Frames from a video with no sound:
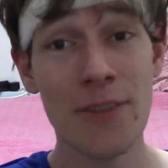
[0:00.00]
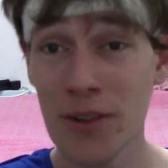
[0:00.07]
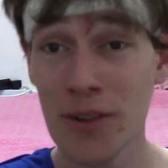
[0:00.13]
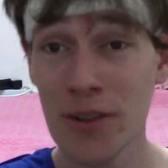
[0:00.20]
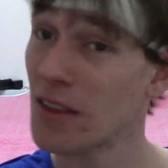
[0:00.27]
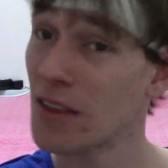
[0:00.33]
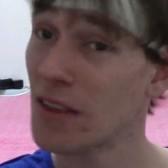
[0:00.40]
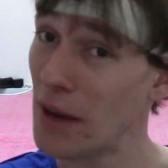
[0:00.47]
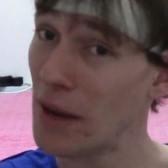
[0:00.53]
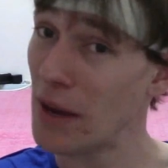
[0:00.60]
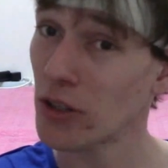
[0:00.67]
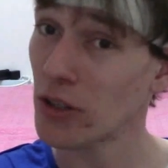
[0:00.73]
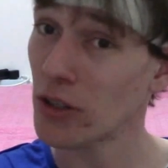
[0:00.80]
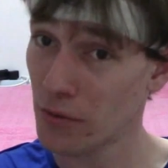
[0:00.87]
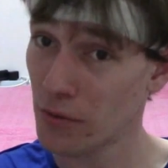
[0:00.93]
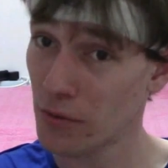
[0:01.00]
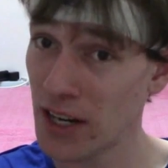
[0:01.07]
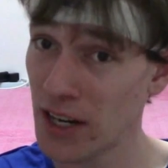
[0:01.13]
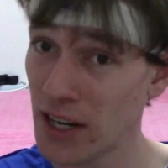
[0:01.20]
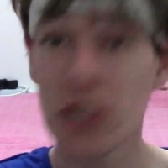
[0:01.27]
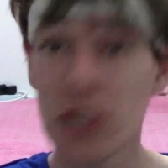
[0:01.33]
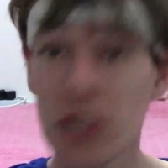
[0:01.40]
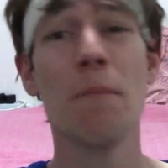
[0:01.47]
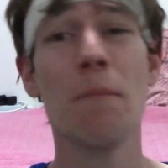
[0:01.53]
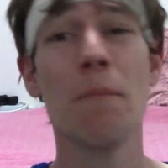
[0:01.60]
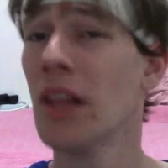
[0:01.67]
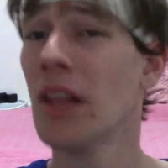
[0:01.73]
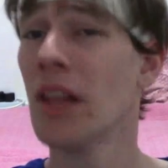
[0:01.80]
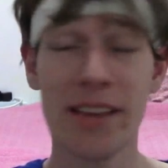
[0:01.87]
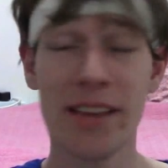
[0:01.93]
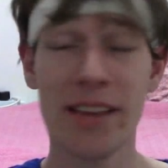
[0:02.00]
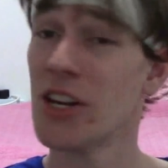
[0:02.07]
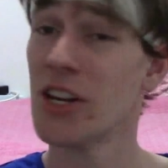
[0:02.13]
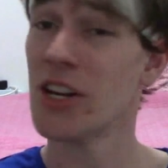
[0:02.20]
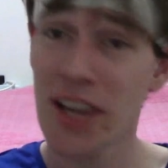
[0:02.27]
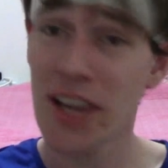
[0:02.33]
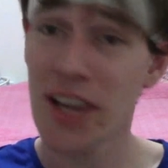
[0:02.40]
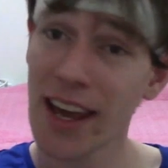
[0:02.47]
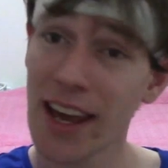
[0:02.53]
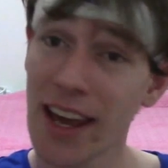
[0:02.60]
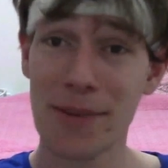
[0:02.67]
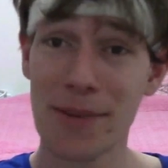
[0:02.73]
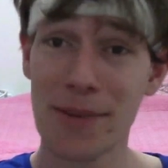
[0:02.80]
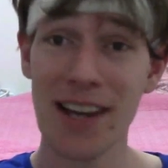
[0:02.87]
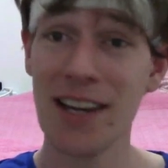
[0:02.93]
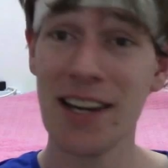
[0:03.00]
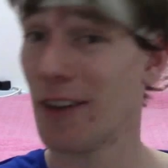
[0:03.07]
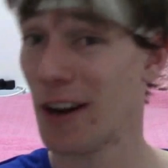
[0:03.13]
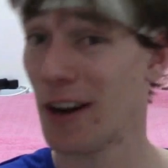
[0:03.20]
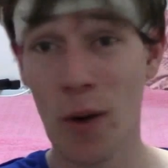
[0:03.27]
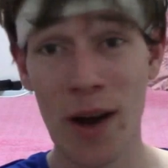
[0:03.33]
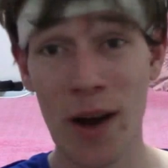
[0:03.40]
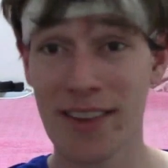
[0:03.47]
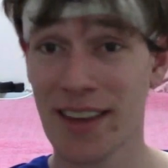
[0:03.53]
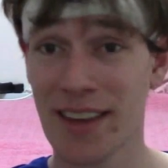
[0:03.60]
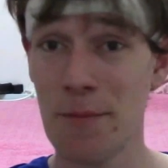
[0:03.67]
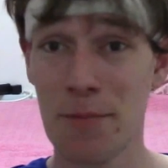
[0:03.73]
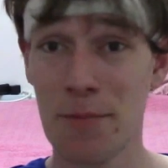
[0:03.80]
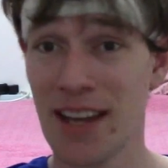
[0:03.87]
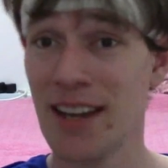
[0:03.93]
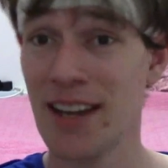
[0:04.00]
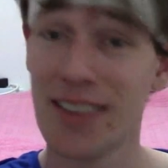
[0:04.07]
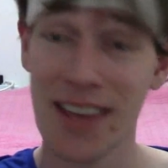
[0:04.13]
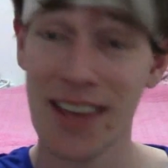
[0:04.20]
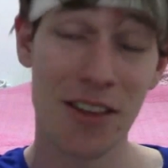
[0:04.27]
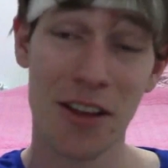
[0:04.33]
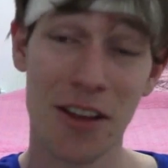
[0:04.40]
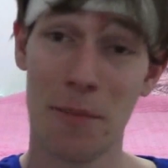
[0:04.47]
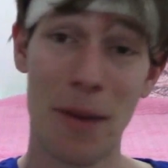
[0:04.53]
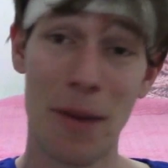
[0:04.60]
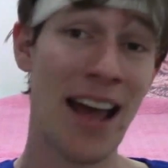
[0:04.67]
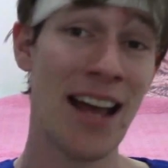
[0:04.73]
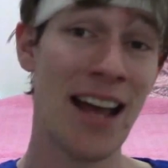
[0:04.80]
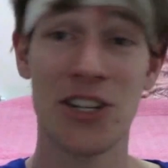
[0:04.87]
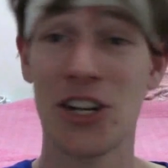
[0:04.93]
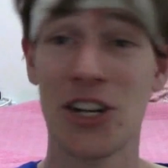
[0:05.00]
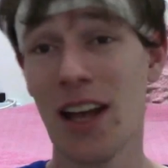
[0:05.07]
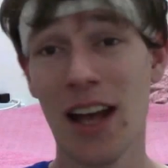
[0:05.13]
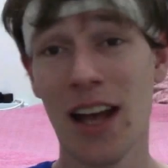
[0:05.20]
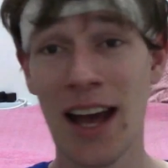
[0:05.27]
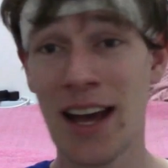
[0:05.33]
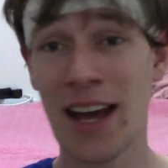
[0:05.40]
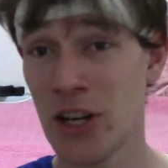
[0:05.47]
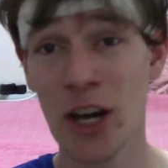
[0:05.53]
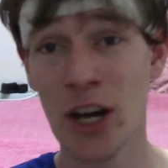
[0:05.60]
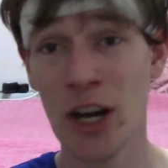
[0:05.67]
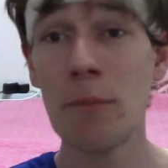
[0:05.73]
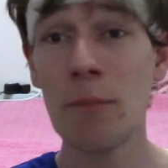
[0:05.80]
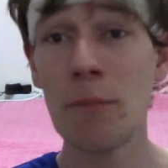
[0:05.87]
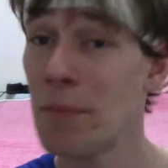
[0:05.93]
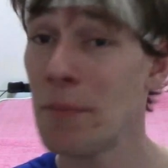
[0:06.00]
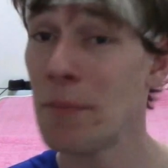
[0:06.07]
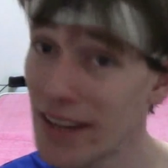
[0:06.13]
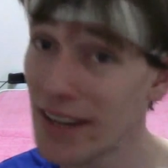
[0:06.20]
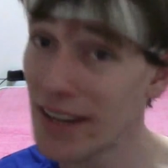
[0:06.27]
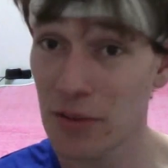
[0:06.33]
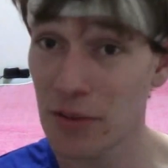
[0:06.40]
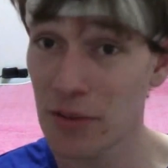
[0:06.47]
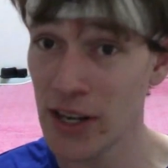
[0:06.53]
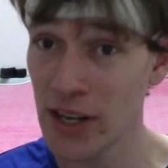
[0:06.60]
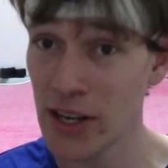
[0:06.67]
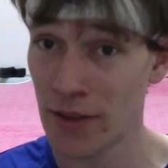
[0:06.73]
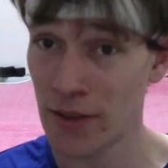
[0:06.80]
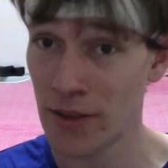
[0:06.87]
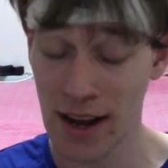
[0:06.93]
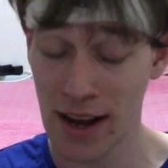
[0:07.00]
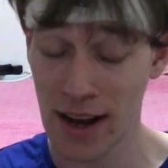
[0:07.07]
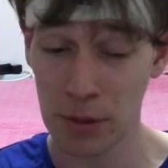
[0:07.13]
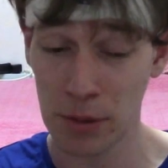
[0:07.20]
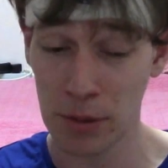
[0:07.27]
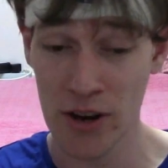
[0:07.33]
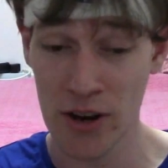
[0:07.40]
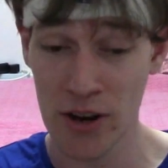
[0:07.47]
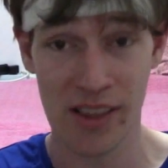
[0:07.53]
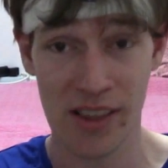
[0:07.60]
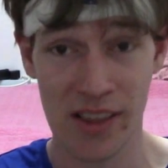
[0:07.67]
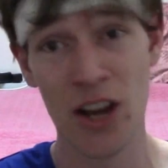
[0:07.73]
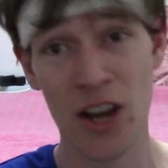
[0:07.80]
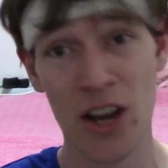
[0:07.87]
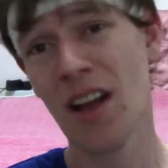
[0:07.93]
Even though this special is finished, please, you know, you can keep sending requests, keep sending things on the page, and, you know, it might be the next video that I upload.